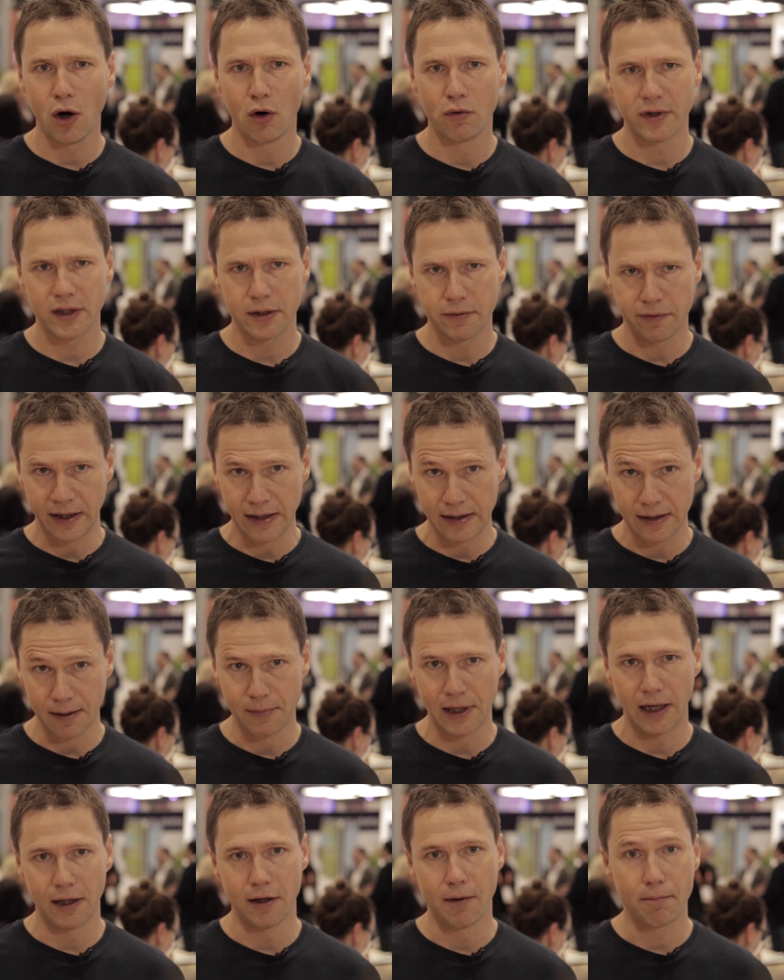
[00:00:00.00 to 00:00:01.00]
over 20
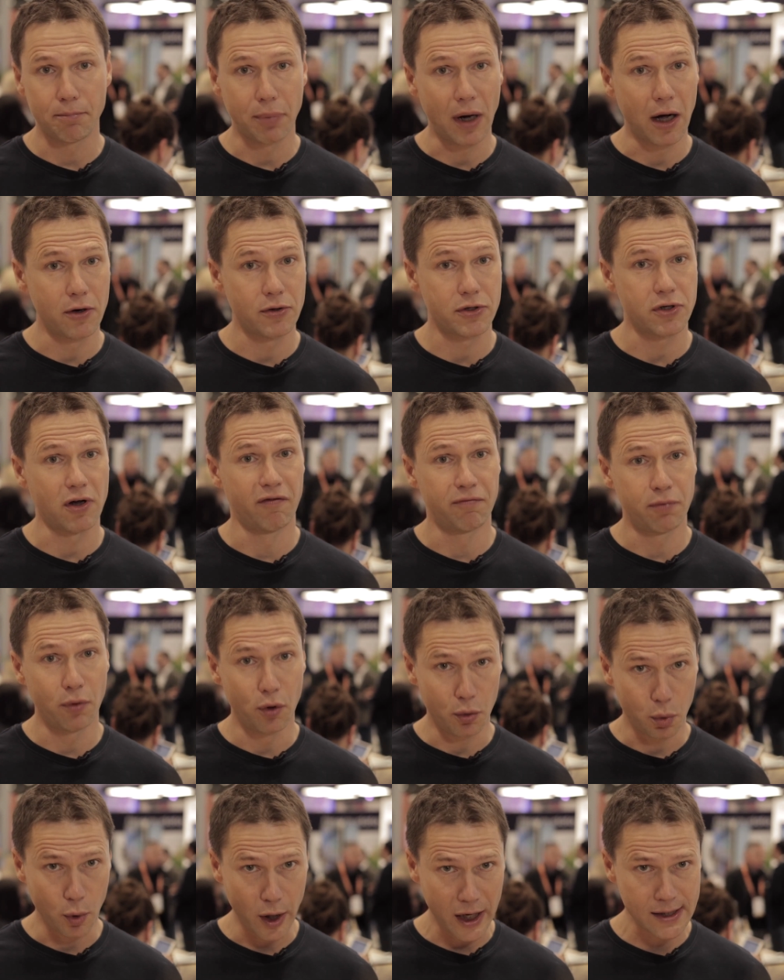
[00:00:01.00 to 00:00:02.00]
million pounds of
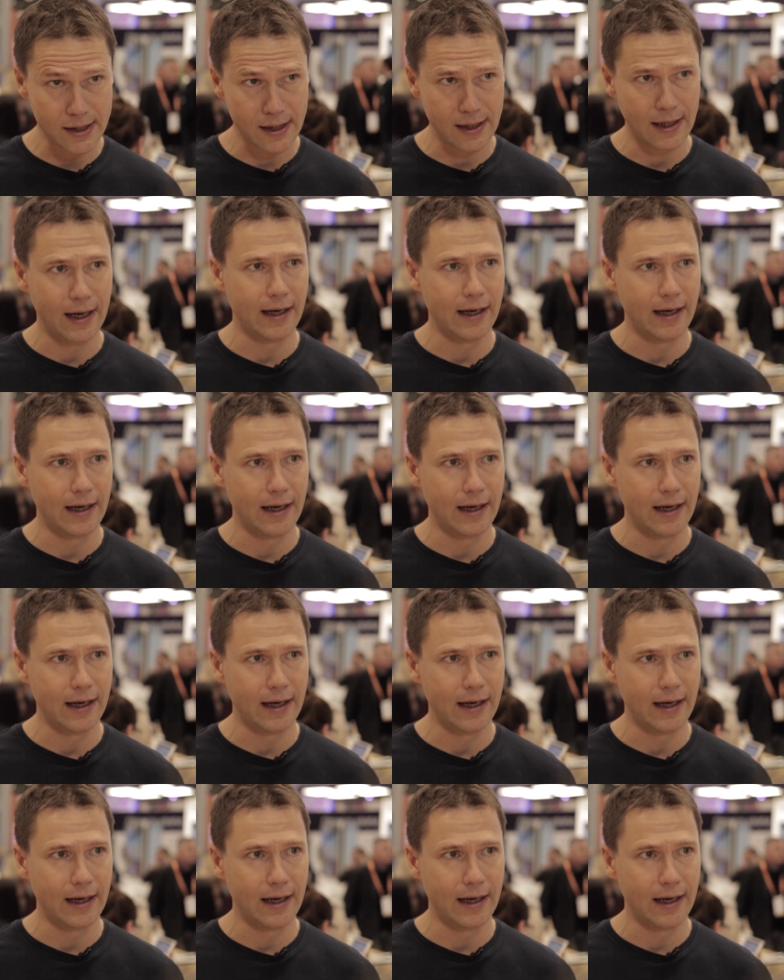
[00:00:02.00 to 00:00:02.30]
food waste